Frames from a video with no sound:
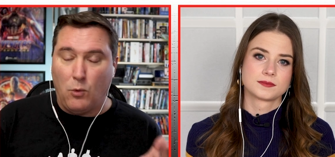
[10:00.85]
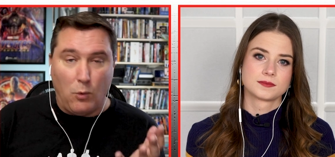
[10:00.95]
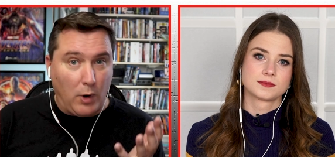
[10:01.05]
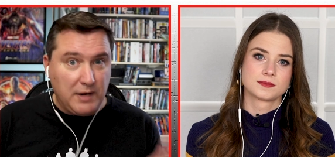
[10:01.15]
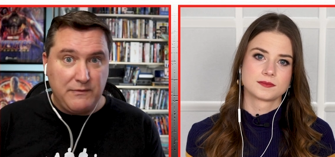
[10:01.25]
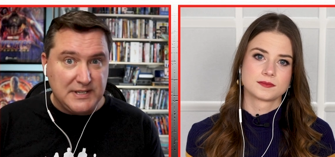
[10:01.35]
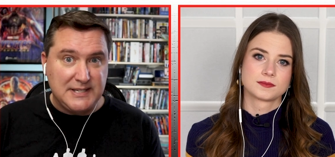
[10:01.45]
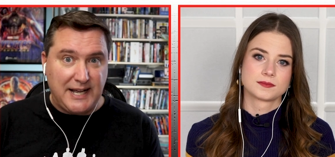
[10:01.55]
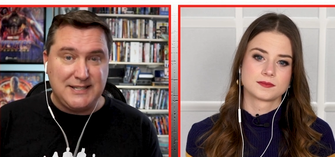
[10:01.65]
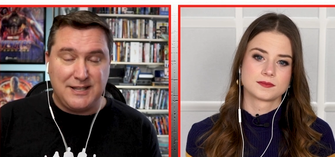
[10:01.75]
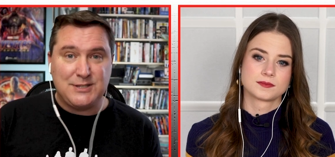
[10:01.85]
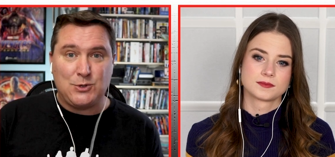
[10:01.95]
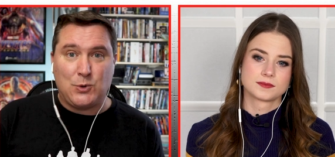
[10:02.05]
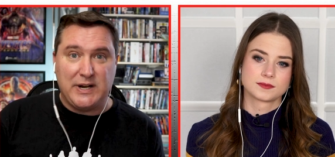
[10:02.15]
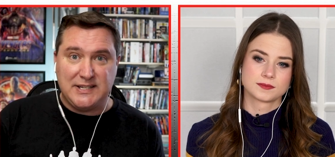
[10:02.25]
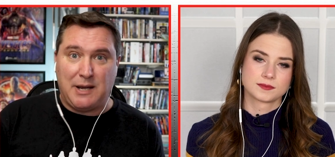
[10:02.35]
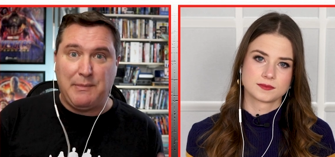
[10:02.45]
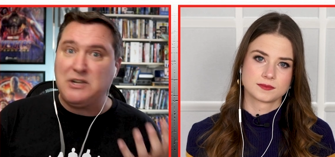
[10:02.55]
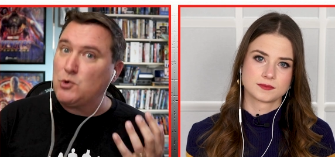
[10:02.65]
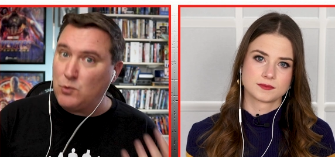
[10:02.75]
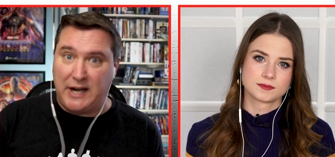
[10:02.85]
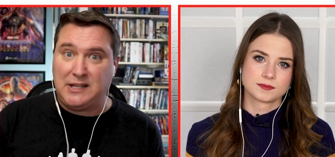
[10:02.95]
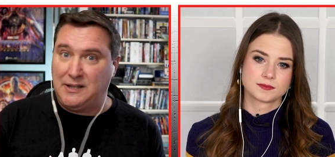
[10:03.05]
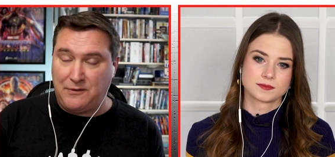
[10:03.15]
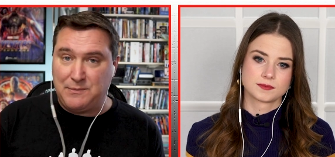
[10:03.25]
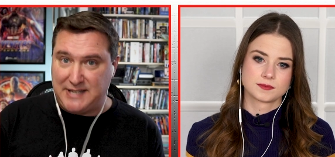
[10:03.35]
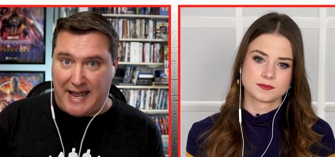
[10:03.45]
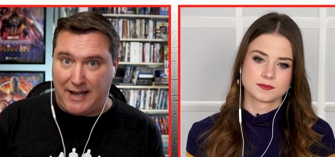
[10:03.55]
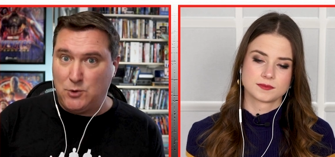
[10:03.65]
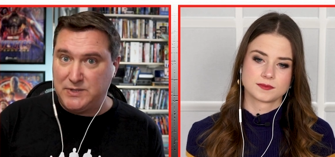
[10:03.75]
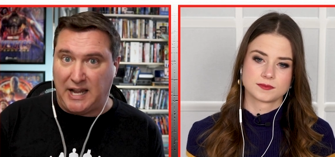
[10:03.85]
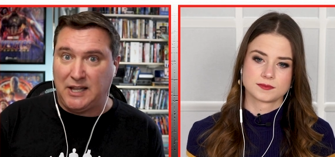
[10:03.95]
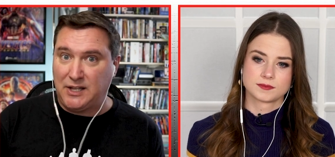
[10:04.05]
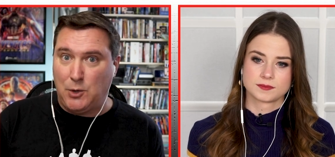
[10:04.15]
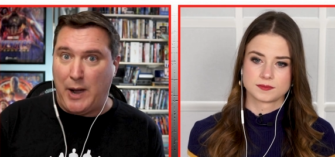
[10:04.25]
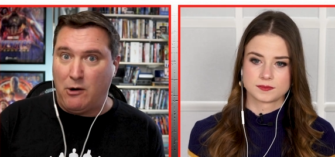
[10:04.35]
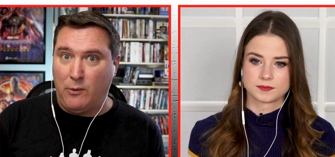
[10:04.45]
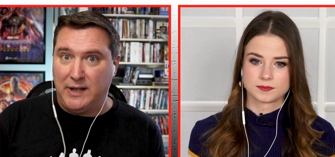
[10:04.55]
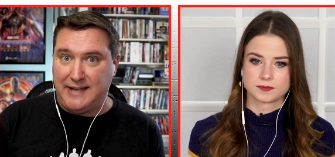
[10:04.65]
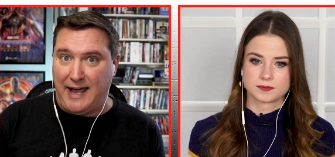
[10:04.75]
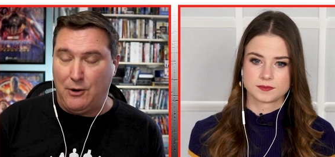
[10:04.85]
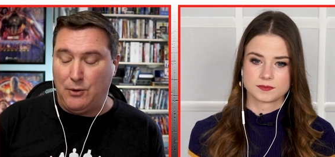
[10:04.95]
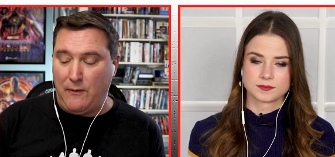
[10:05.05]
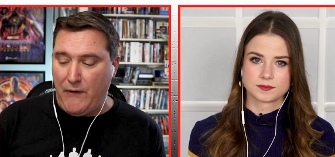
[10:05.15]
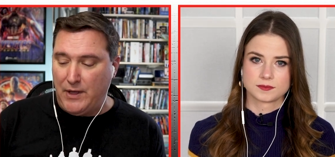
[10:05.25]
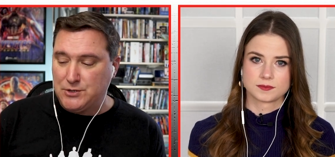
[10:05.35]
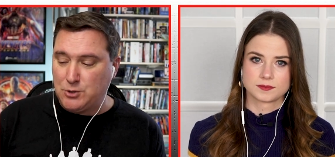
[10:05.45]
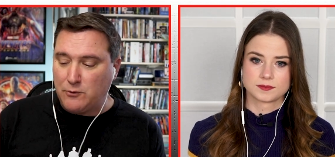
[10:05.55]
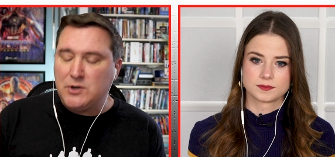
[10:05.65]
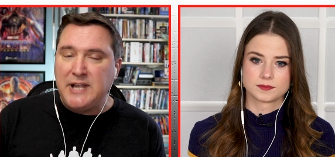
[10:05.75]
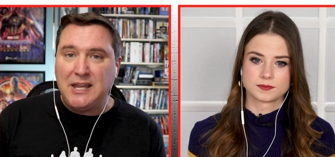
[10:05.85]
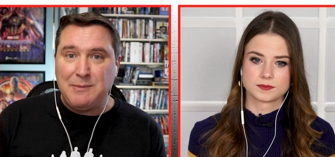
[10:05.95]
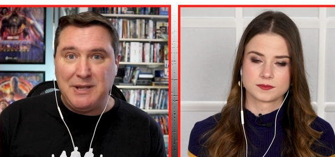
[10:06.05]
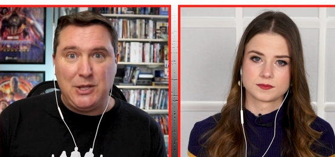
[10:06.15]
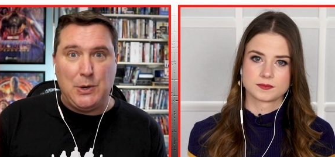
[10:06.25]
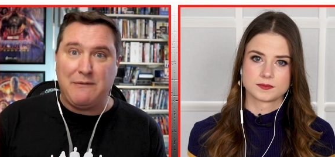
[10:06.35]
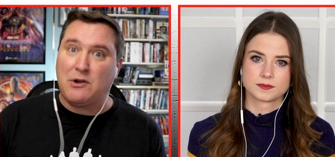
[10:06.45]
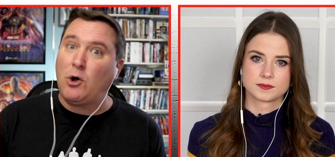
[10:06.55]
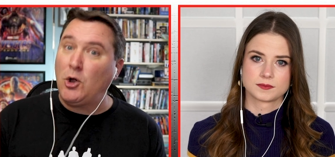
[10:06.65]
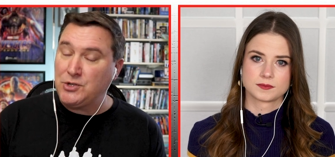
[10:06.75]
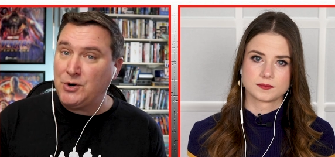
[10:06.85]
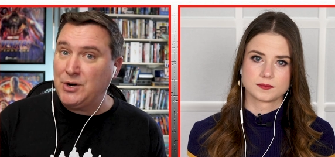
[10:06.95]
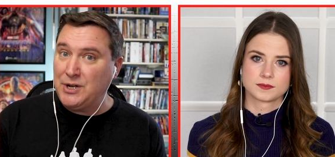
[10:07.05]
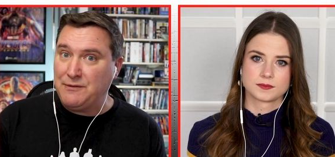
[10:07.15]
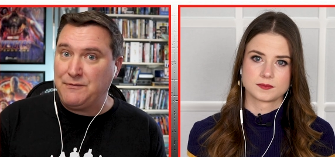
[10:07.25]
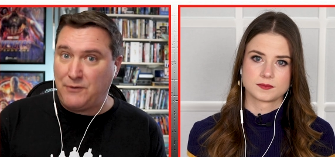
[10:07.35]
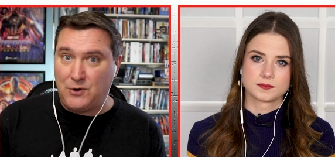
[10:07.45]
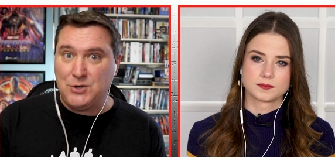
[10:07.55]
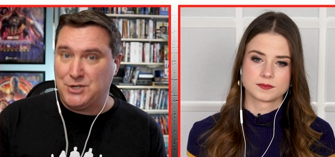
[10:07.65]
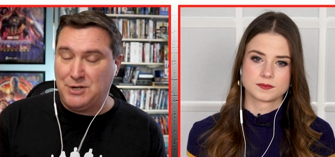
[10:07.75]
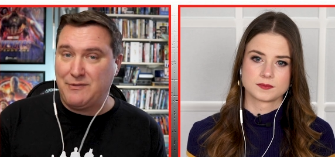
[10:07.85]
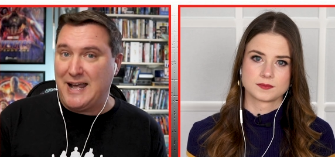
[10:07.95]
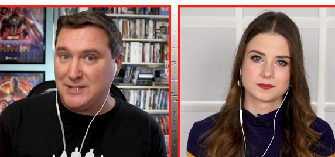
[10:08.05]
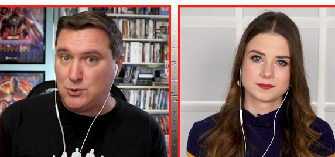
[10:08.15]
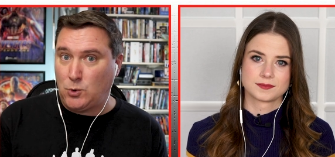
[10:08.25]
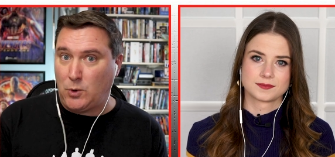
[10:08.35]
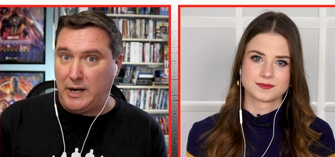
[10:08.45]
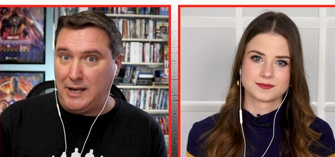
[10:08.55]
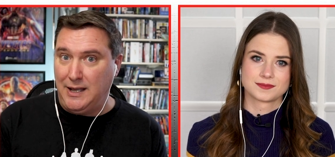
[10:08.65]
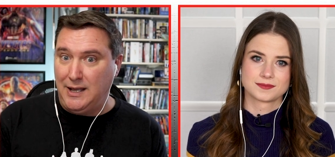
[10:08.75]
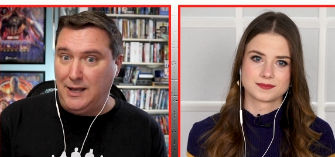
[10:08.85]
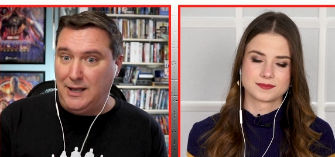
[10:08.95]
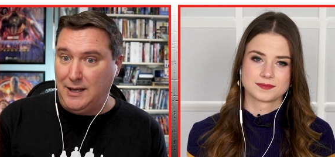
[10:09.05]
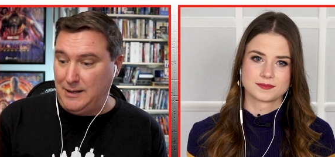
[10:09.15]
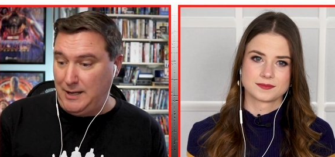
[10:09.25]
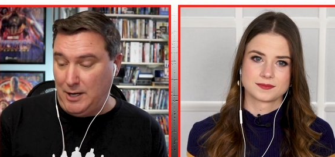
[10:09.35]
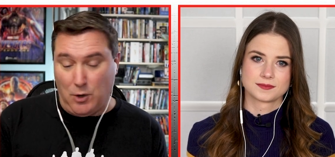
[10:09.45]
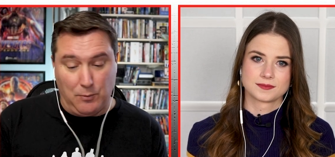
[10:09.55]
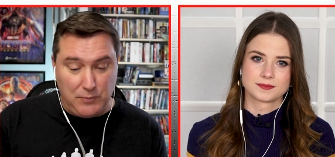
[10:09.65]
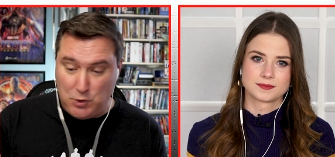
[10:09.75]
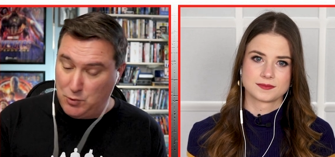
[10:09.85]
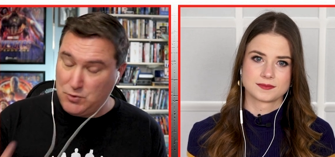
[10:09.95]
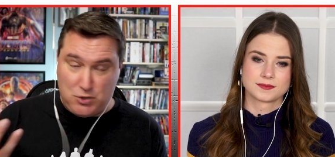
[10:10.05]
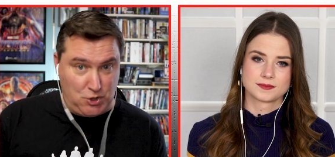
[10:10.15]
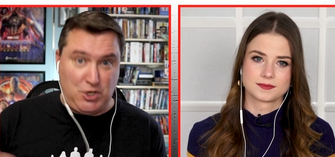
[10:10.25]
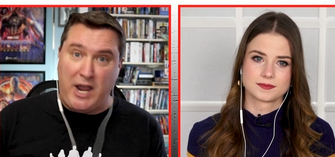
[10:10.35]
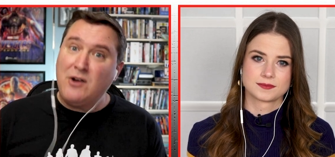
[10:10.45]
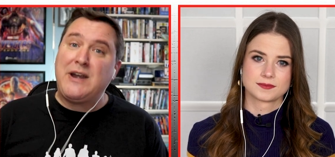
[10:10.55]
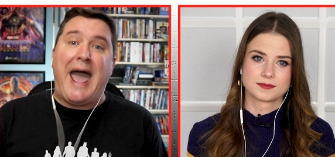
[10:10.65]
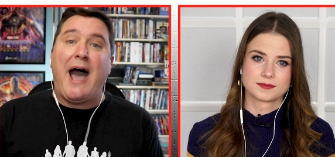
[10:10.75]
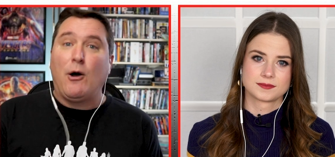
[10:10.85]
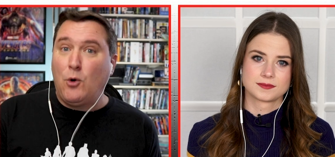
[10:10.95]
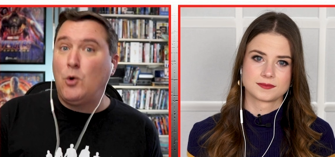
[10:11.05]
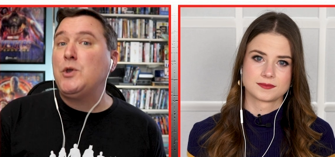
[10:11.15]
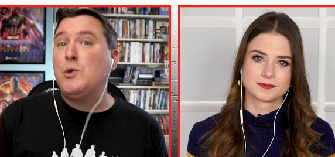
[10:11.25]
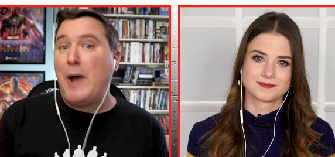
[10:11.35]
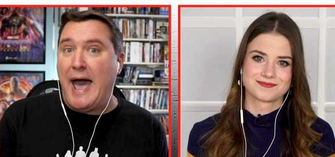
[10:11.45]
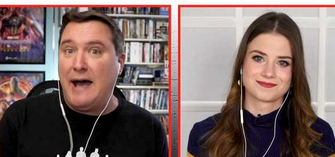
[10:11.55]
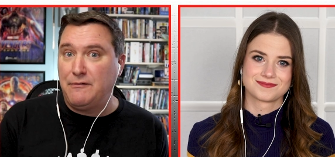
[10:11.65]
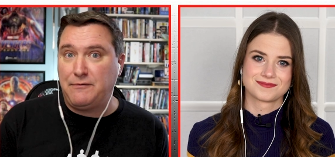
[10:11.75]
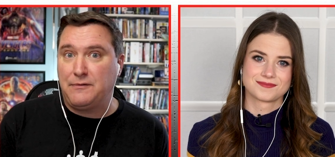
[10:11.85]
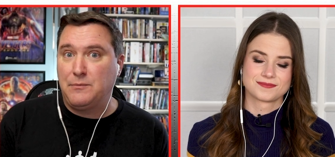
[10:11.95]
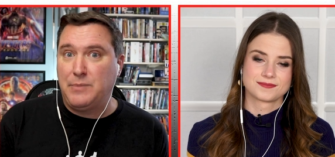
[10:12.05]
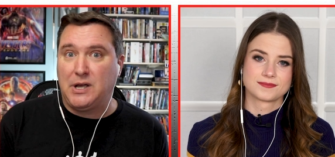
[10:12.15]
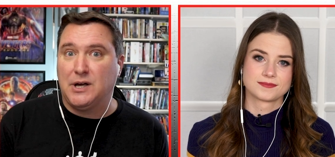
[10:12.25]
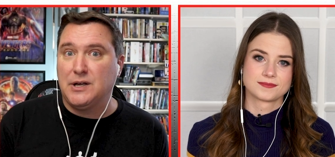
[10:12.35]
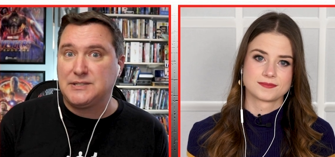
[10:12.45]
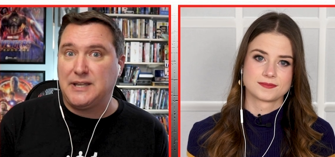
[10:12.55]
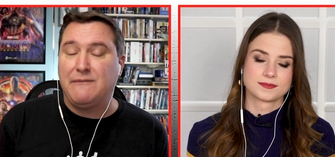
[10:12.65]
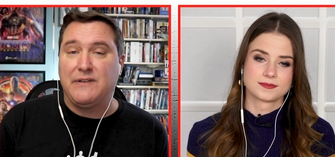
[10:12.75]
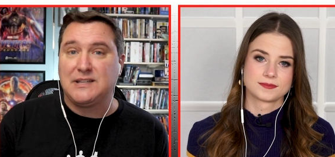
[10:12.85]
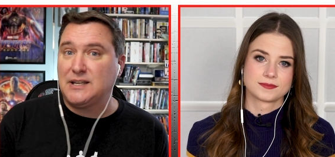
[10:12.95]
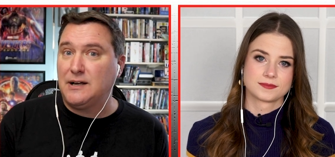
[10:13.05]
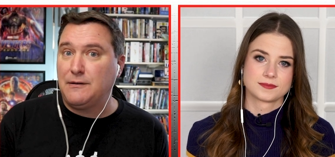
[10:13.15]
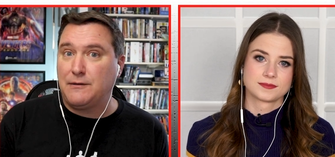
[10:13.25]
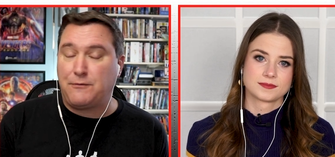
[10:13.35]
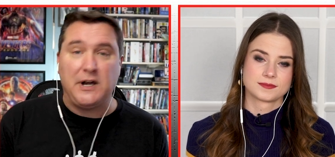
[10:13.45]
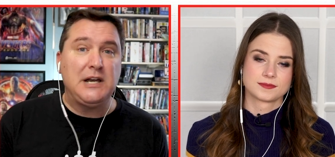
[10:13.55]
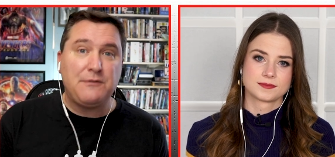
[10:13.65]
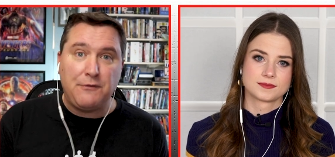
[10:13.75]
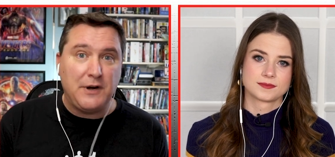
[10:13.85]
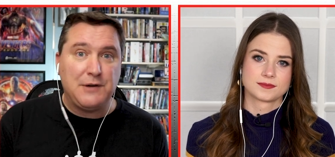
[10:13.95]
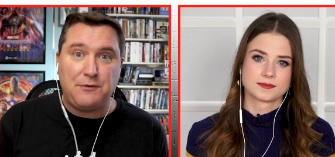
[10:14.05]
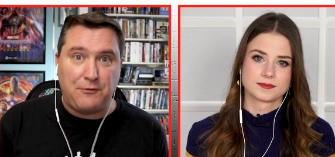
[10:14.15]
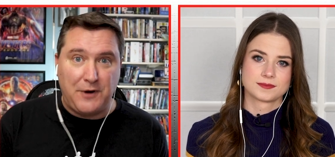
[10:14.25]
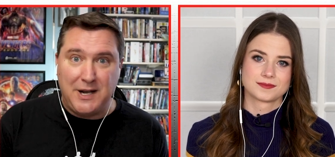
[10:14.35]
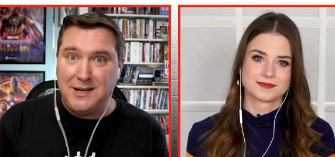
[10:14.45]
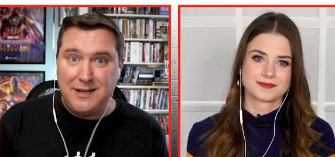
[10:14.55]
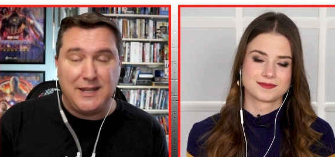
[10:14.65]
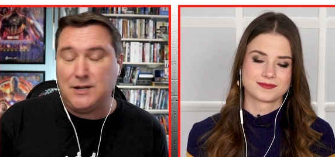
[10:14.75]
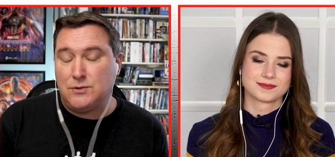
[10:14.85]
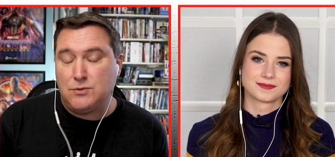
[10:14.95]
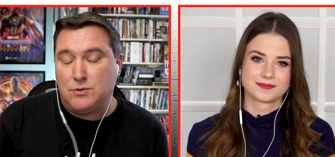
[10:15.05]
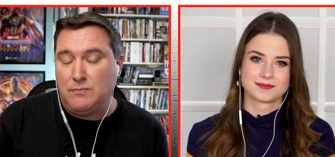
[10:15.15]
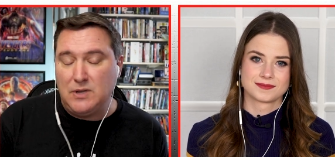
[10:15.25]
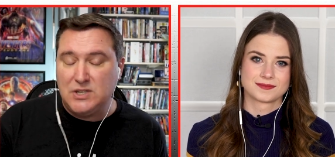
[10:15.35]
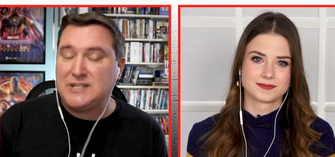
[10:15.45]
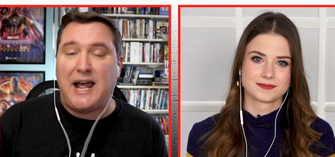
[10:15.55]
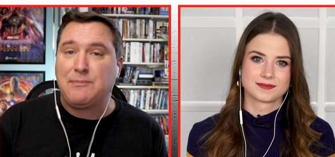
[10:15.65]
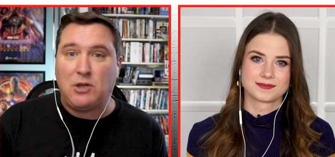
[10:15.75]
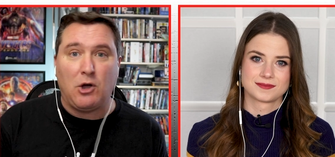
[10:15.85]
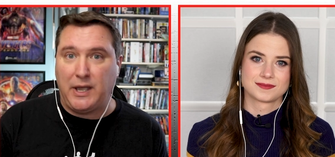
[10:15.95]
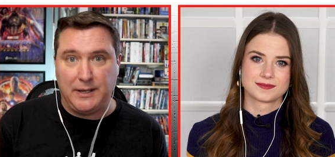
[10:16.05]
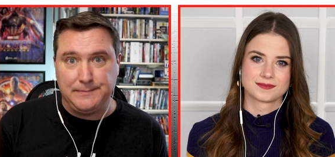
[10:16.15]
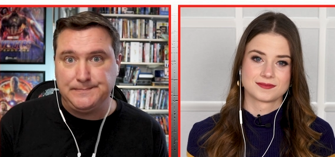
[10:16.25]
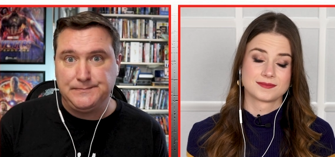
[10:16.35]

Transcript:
Speaker 1: one of the sides of the story is coming directly from Zack, who's telling you how it went down. So if you're telling me that you have an alternative version of that story, you know, share now who you have. Because if it's a friend of a friend of a friend, then stop talking.